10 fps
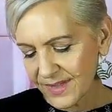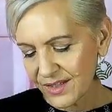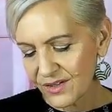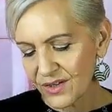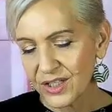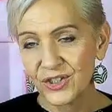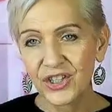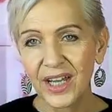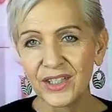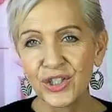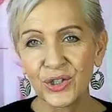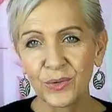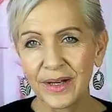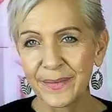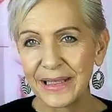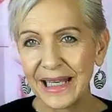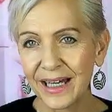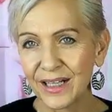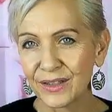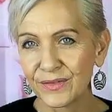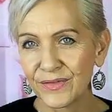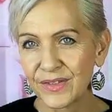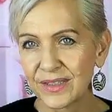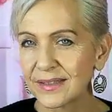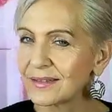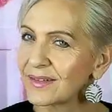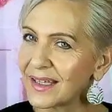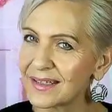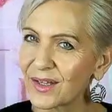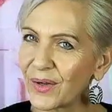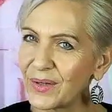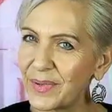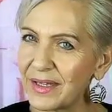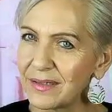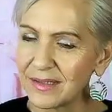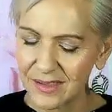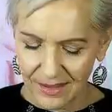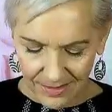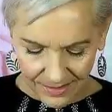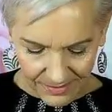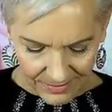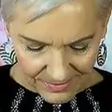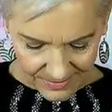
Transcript: Oh, you change who you are to be loved. Oh, that's codependent, darling.